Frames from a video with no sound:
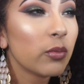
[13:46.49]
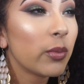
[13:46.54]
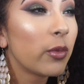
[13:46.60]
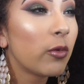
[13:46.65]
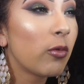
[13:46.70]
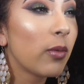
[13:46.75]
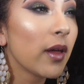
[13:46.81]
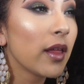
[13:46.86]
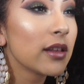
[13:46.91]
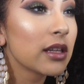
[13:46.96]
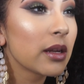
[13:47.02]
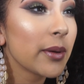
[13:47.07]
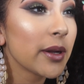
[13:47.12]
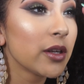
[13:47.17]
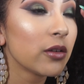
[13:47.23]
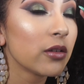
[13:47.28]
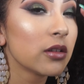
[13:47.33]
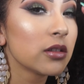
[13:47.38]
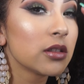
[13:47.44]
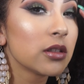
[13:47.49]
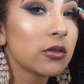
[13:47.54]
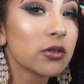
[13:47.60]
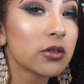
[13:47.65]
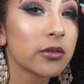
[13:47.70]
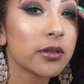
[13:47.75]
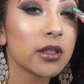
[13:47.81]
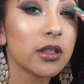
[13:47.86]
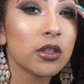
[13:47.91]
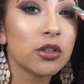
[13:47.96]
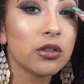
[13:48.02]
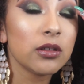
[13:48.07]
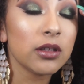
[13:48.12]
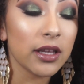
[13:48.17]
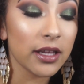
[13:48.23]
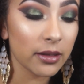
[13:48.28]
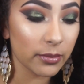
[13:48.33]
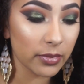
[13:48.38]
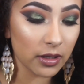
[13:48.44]
by the time I noticed, it was already too
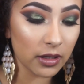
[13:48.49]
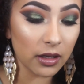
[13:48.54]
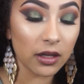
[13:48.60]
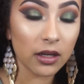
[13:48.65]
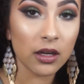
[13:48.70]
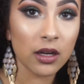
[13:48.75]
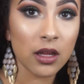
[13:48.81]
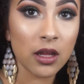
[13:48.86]
late. But